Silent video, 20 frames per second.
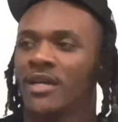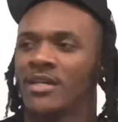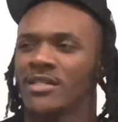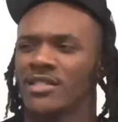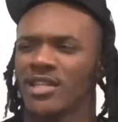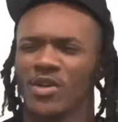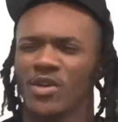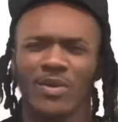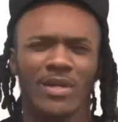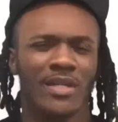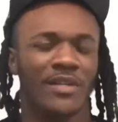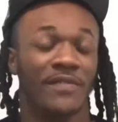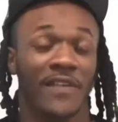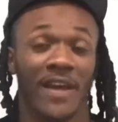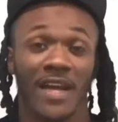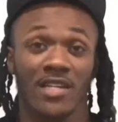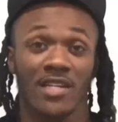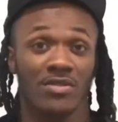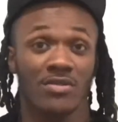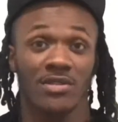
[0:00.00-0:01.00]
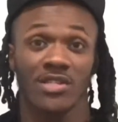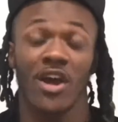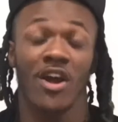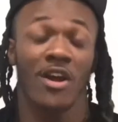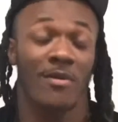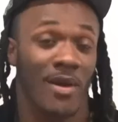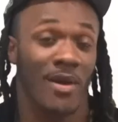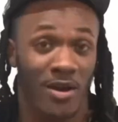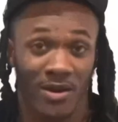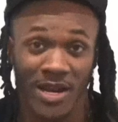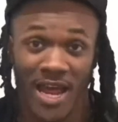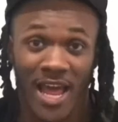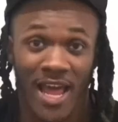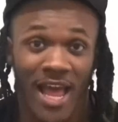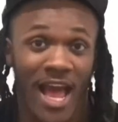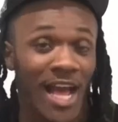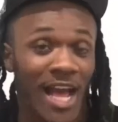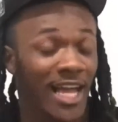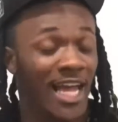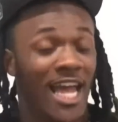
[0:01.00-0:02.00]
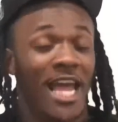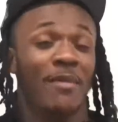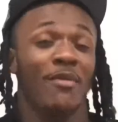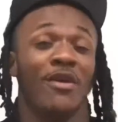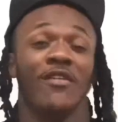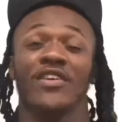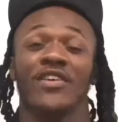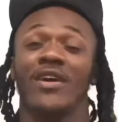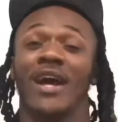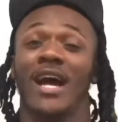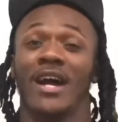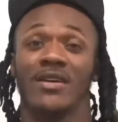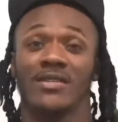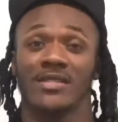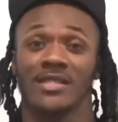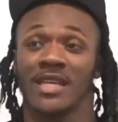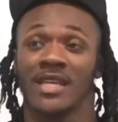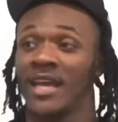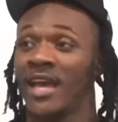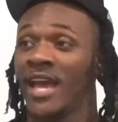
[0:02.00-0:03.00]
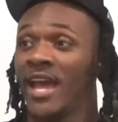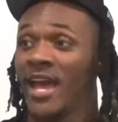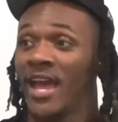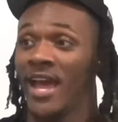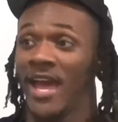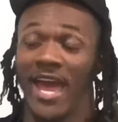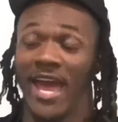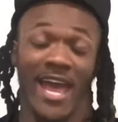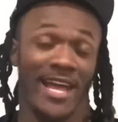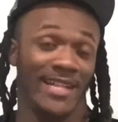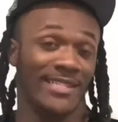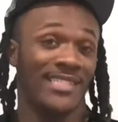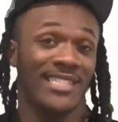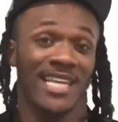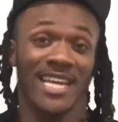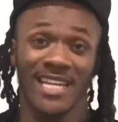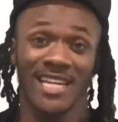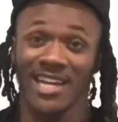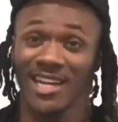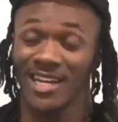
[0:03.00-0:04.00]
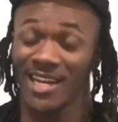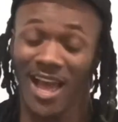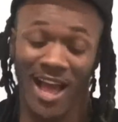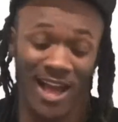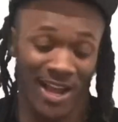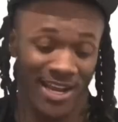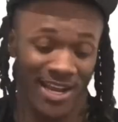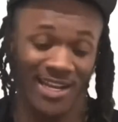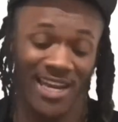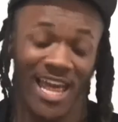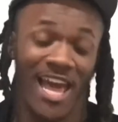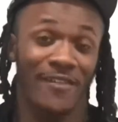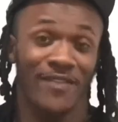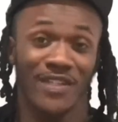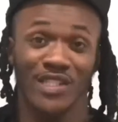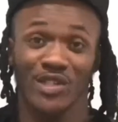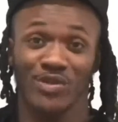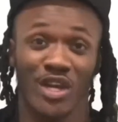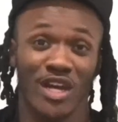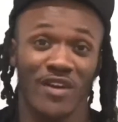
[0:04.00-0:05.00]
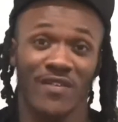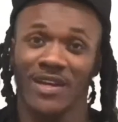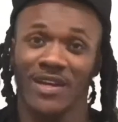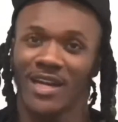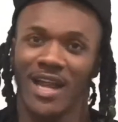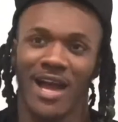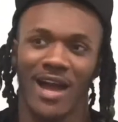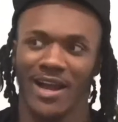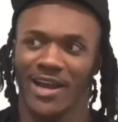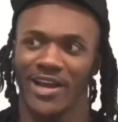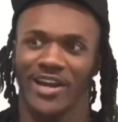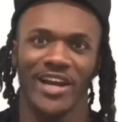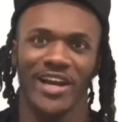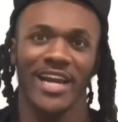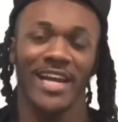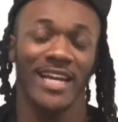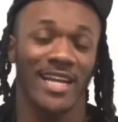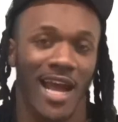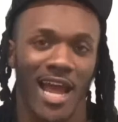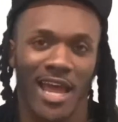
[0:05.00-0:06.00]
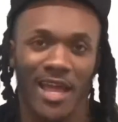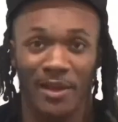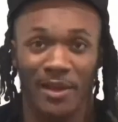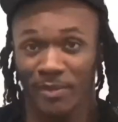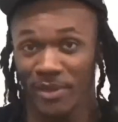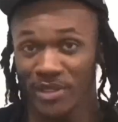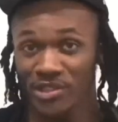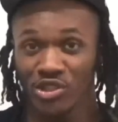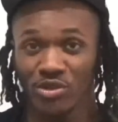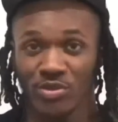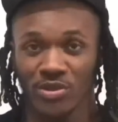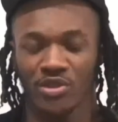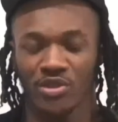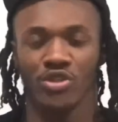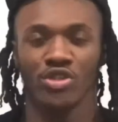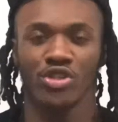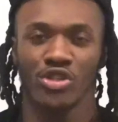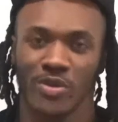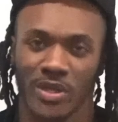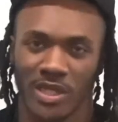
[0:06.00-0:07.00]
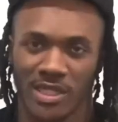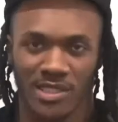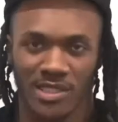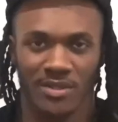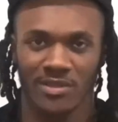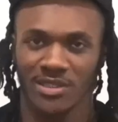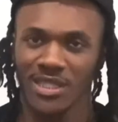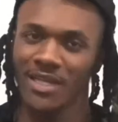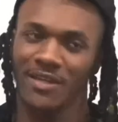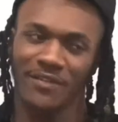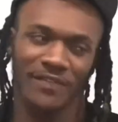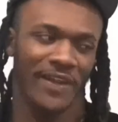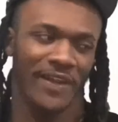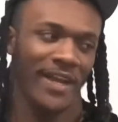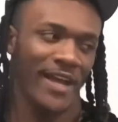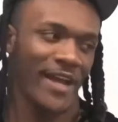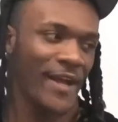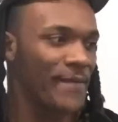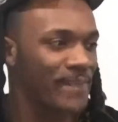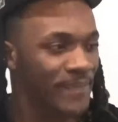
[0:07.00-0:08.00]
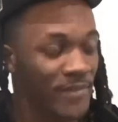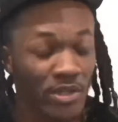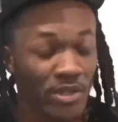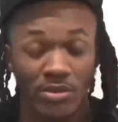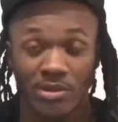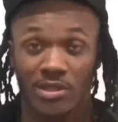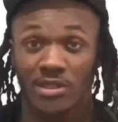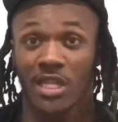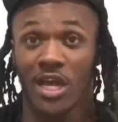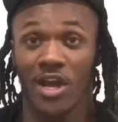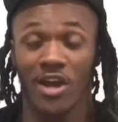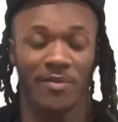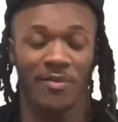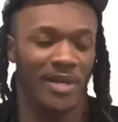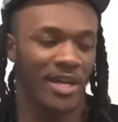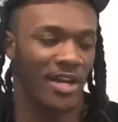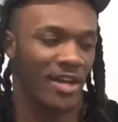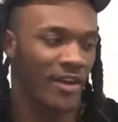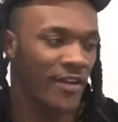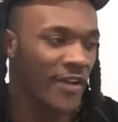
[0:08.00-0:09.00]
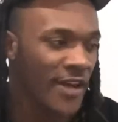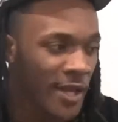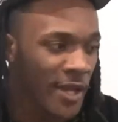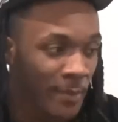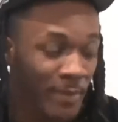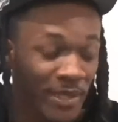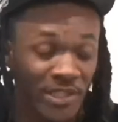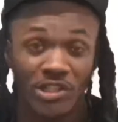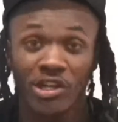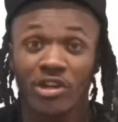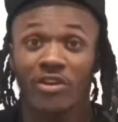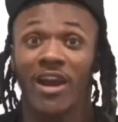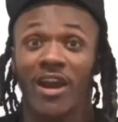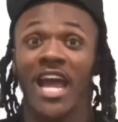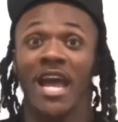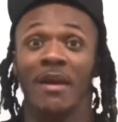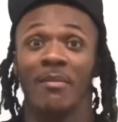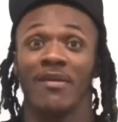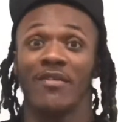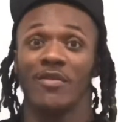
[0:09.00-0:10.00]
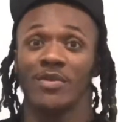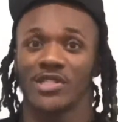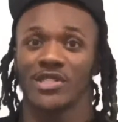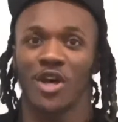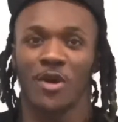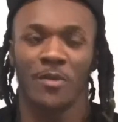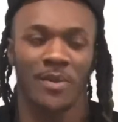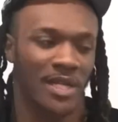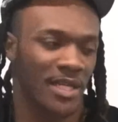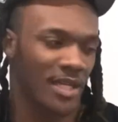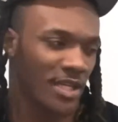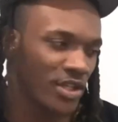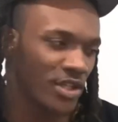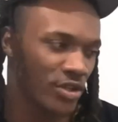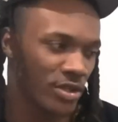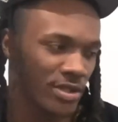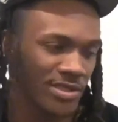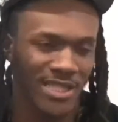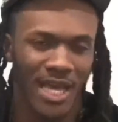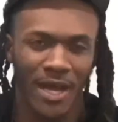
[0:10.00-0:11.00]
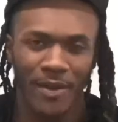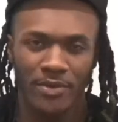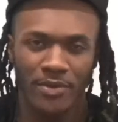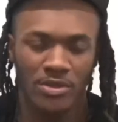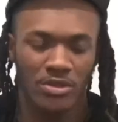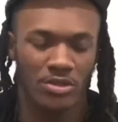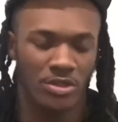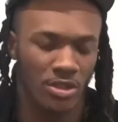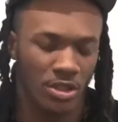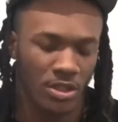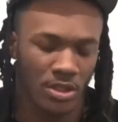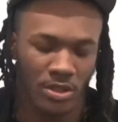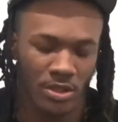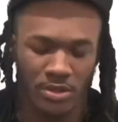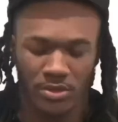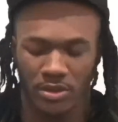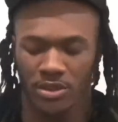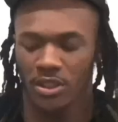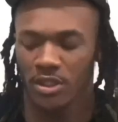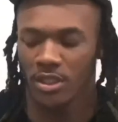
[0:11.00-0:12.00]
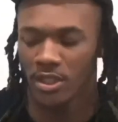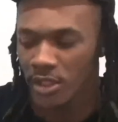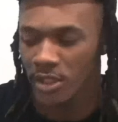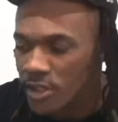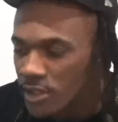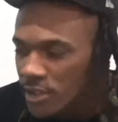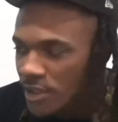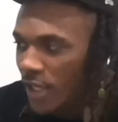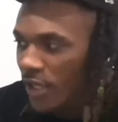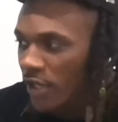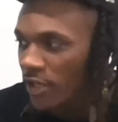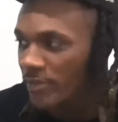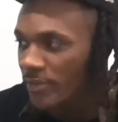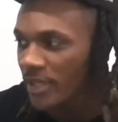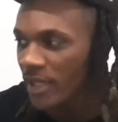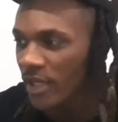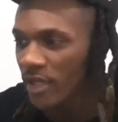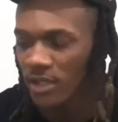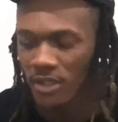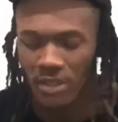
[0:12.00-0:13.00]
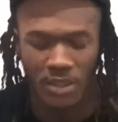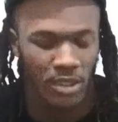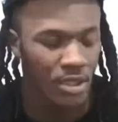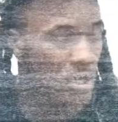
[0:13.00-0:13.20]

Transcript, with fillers: So what the fuck is you talking about? Like, I came over your house at 10 o'clock, 11, 12 o'clock every night, and bitch, you was cool with it, so shut the fuck up. You was throwing me up. Bitch, your grandmother was opening the door. Stop what you doing. Throwing me up.